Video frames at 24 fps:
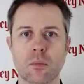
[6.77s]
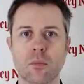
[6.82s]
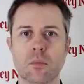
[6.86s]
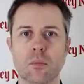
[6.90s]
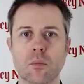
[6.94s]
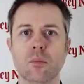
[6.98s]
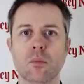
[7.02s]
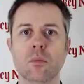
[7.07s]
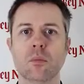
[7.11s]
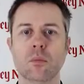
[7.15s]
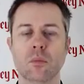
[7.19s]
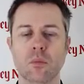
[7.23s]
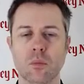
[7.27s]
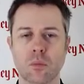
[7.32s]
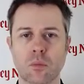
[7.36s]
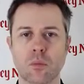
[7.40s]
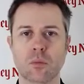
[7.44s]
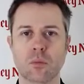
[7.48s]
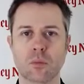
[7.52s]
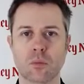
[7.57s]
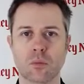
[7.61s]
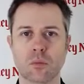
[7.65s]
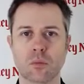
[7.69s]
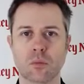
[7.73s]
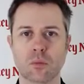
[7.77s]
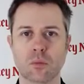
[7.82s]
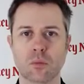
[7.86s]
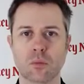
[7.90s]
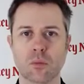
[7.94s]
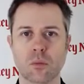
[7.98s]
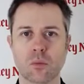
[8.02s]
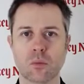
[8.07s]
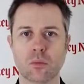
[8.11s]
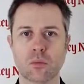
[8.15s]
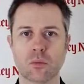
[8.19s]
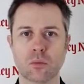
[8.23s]

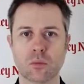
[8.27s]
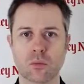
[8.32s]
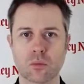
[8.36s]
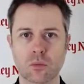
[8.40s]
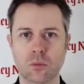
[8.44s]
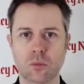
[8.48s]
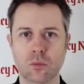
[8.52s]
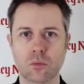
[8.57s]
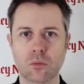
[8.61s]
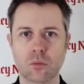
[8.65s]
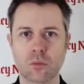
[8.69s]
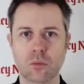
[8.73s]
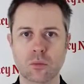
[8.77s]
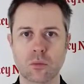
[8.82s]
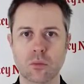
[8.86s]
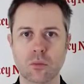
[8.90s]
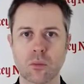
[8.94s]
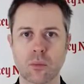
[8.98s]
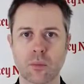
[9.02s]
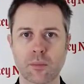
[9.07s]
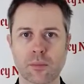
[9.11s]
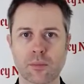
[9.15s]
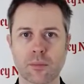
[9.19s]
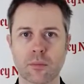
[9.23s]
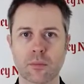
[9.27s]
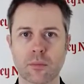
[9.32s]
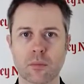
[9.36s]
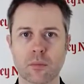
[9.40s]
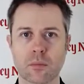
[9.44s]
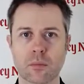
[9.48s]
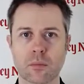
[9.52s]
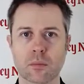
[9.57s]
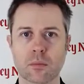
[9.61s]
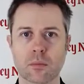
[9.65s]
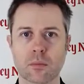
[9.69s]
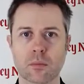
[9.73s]

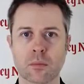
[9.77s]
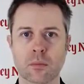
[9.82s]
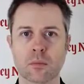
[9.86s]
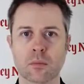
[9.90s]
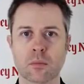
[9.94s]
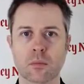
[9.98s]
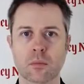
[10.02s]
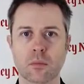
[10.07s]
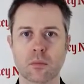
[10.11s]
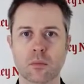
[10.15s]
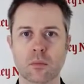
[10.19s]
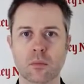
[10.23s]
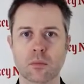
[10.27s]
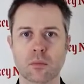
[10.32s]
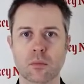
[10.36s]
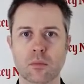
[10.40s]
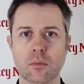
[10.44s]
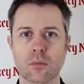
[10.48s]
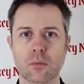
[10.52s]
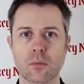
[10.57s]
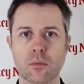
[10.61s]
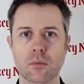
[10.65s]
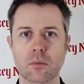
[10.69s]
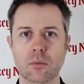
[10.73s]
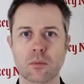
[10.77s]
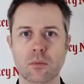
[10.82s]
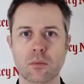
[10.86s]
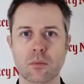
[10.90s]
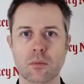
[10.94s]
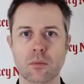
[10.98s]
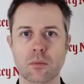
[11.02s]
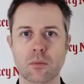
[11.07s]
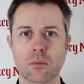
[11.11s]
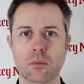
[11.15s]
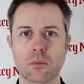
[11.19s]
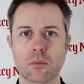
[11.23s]

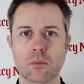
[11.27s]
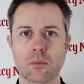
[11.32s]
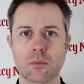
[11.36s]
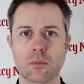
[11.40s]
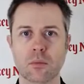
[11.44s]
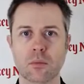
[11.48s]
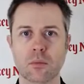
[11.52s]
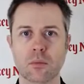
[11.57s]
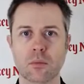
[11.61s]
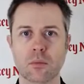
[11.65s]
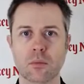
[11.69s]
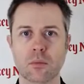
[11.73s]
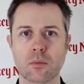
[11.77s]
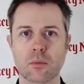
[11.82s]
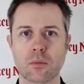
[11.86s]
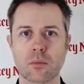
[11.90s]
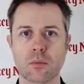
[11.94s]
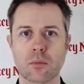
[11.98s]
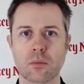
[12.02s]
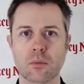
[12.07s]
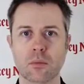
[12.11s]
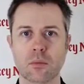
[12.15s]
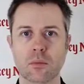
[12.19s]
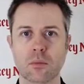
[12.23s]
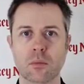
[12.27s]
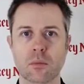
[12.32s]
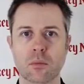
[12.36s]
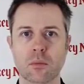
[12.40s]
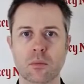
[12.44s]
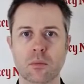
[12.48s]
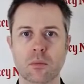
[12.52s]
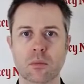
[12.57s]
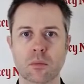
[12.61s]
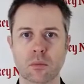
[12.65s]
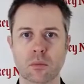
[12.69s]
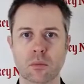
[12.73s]

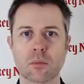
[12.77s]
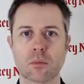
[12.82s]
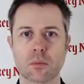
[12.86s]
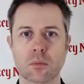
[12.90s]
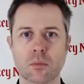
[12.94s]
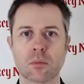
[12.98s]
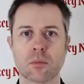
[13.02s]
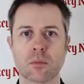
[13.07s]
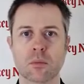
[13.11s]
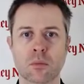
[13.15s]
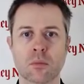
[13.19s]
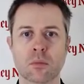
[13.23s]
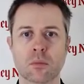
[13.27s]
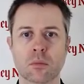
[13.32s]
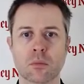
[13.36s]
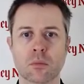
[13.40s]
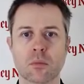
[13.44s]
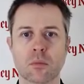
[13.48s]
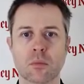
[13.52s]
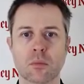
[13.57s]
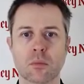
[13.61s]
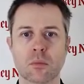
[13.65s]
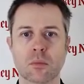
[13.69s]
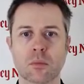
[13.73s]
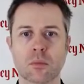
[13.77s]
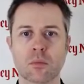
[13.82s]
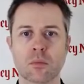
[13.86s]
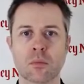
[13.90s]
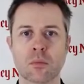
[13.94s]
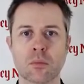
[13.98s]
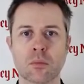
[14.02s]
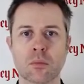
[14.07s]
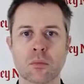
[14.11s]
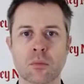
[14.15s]
(not speaking)